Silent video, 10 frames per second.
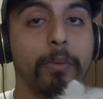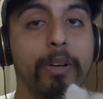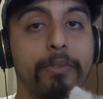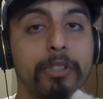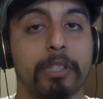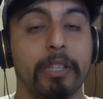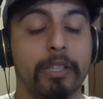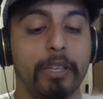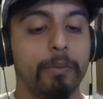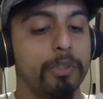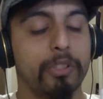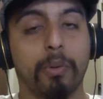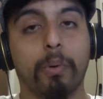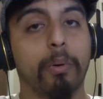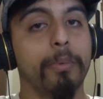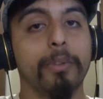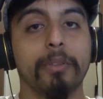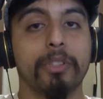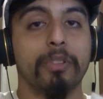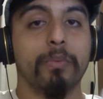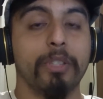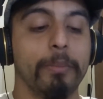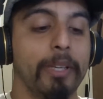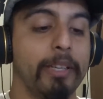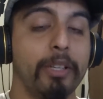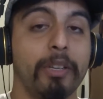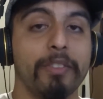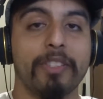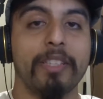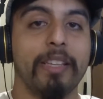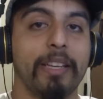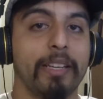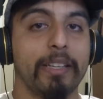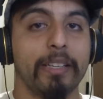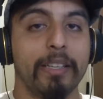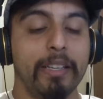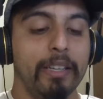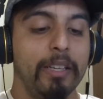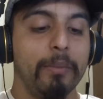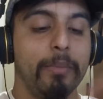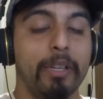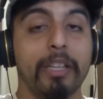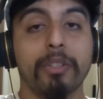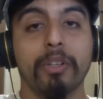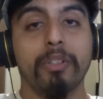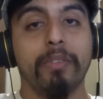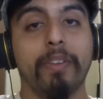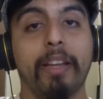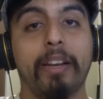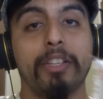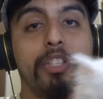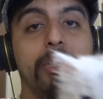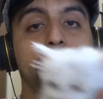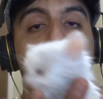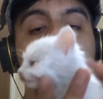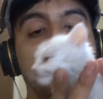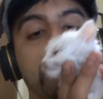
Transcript: When I first got her, it was just horrible. It was just really bad. You couldn't even see the eye. But I took her to the vet, and she's